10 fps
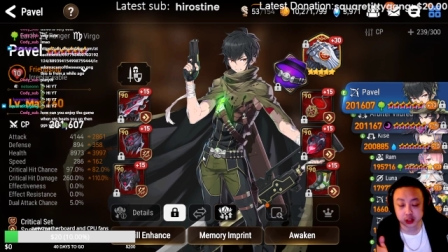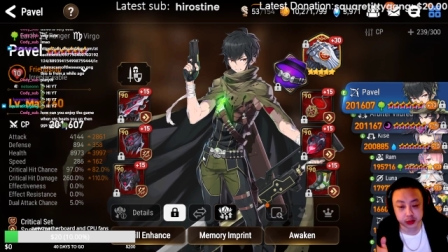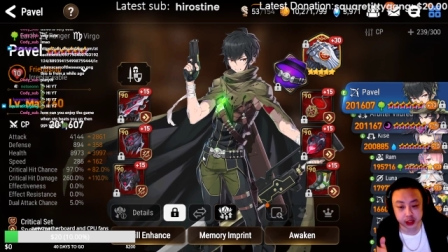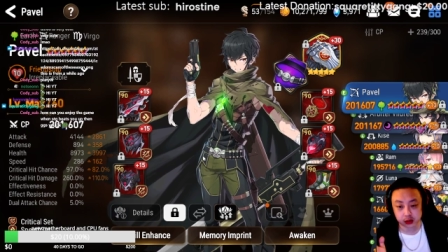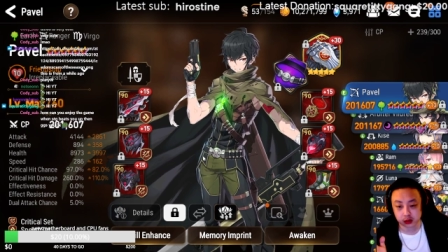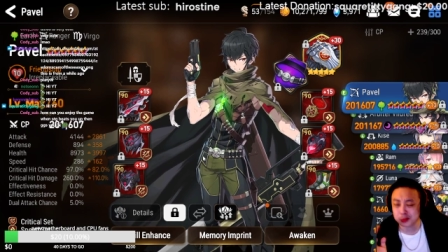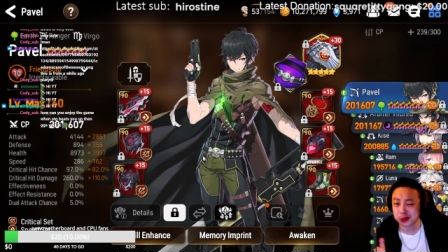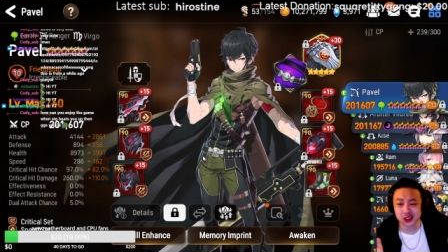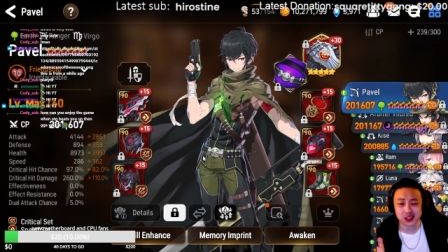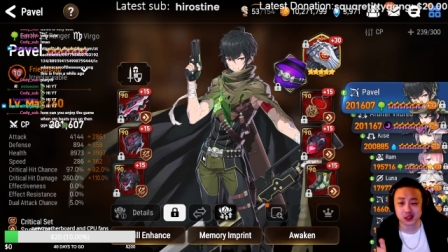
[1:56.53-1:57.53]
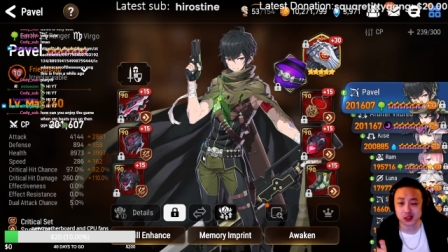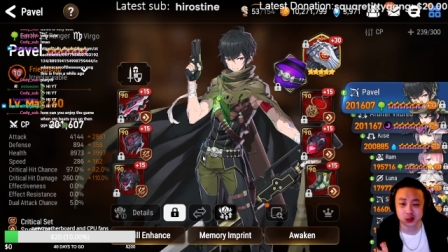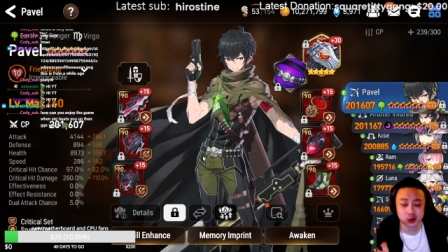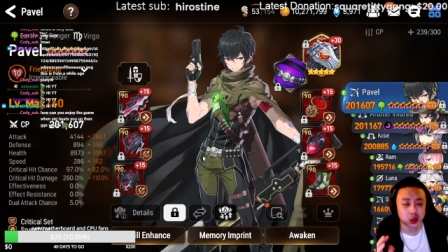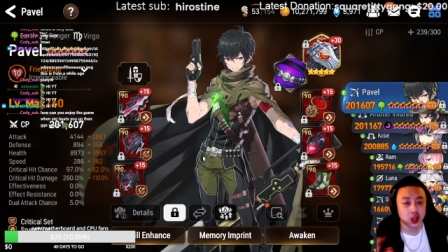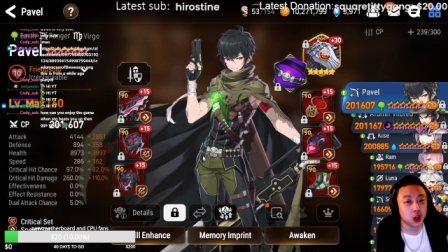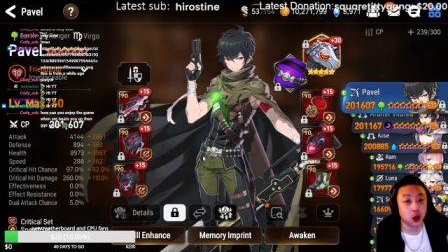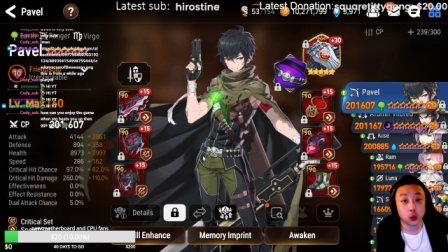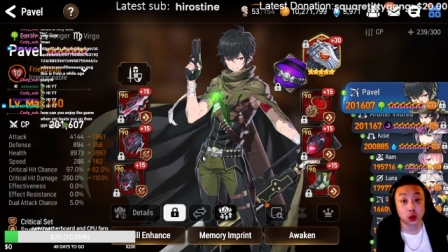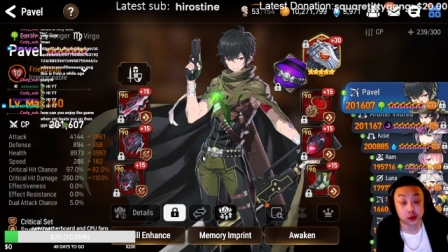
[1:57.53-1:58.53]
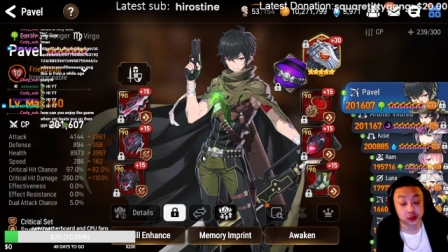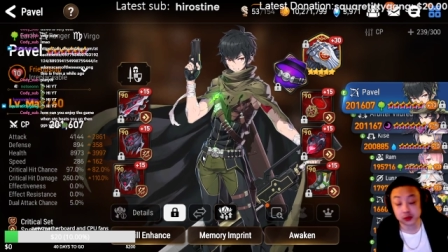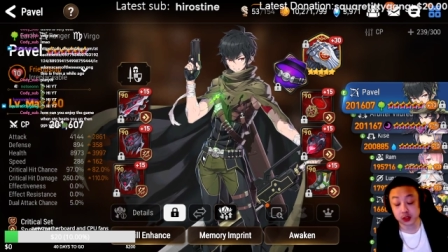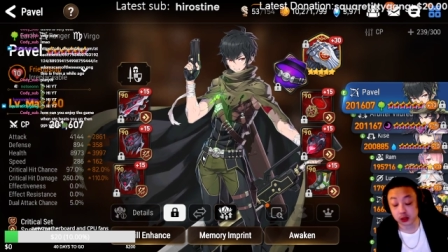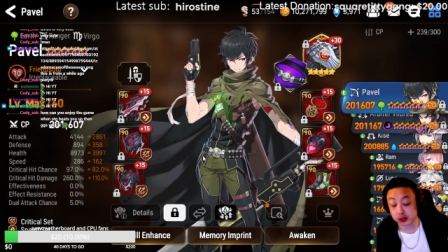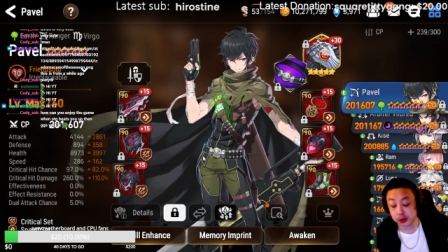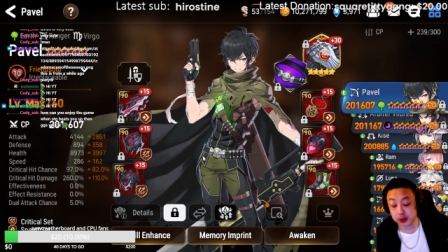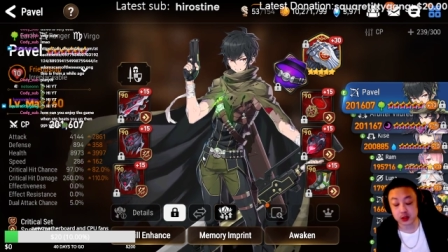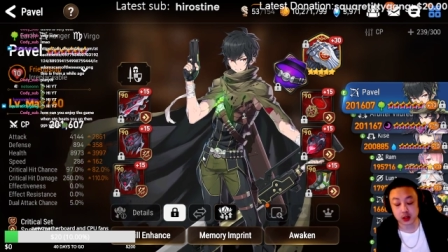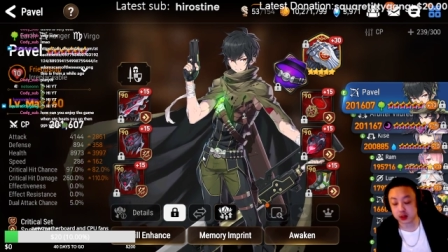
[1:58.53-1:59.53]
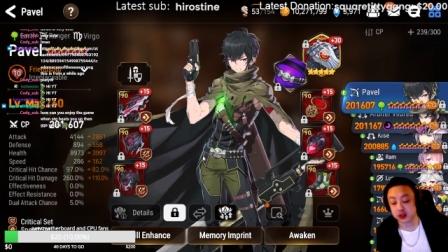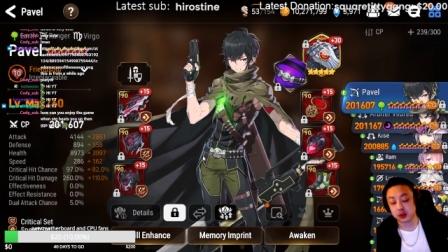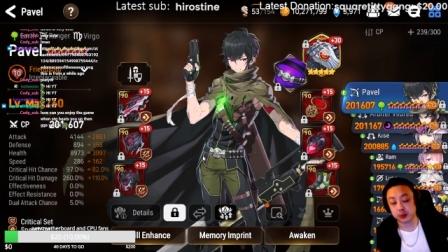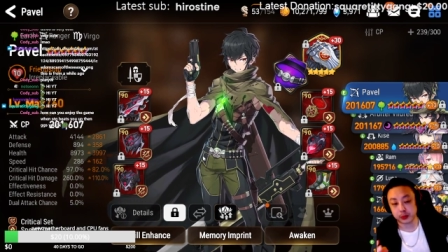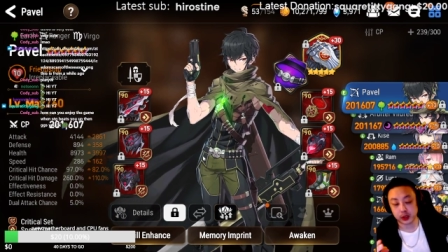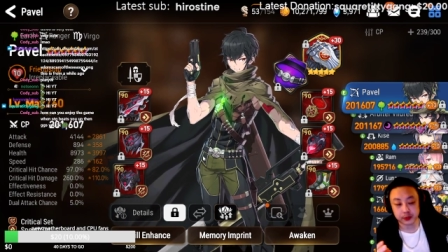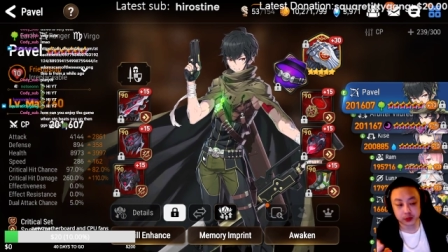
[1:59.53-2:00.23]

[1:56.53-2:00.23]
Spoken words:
comes out, or Bellion, or whatever the fuck her name is, honestly. But